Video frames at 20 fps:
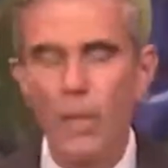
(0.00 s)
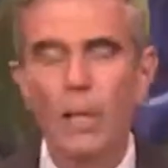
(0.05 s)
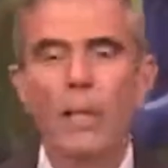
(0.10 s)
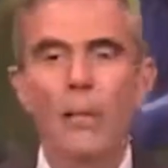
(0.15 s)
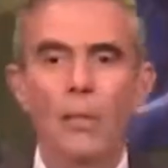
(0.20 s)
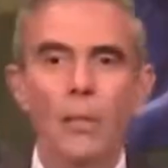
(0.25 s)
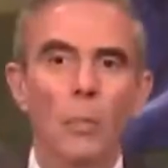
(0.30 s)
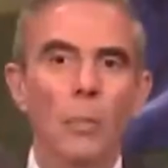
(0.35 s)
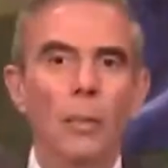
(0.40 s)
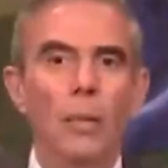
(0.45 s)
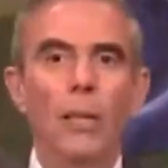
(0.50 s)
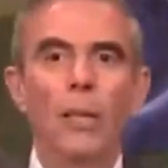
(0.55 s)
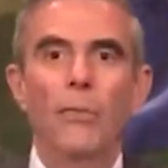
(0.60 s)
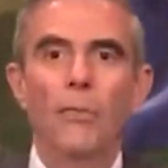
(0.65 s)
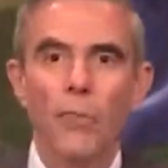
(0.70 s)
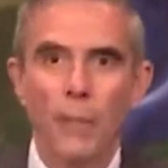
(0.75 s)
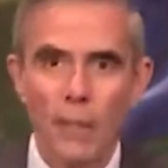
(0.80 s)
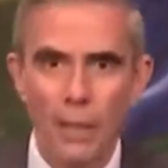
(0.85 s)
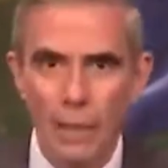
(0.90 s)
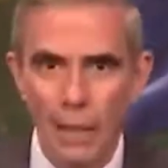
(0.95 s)
the beliefs
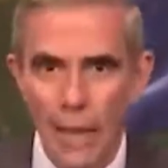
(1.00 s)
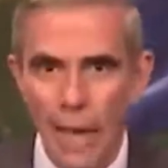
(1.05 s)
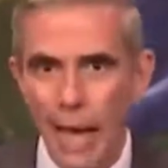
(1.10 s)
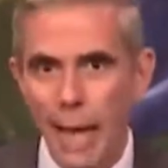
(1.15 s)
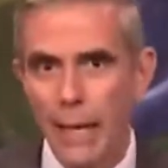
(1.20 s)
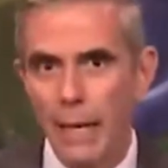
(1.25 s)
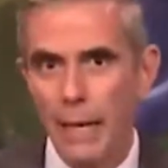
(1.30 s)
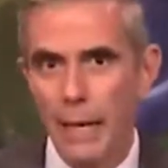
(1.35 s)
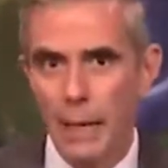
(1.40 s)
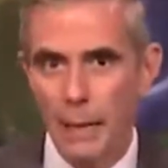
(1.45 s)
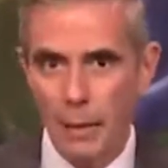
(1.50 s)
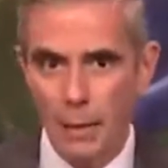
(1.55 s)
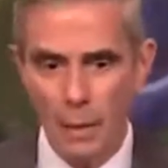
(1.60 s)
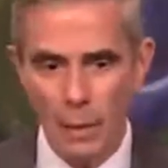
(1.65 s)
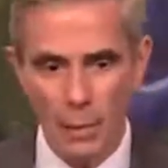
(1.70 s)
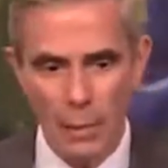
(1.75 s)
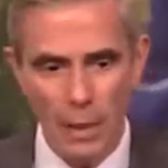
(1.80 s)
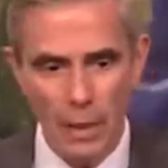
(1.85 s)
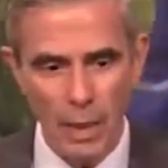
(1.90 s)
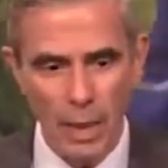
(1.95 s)
in lack and
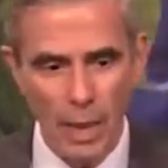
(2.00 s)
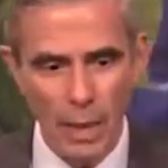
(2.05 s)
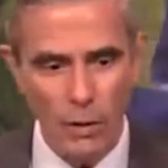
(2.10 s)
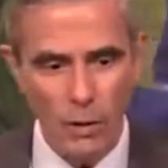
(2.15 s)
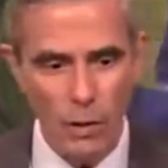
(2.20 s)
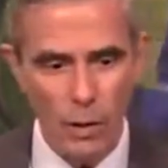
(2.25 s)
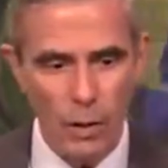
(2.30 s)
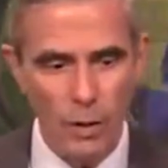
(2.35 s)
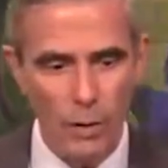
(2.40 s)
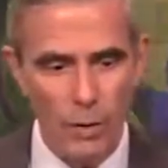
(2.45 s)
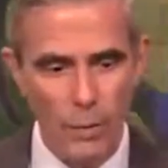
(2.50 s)
limitation.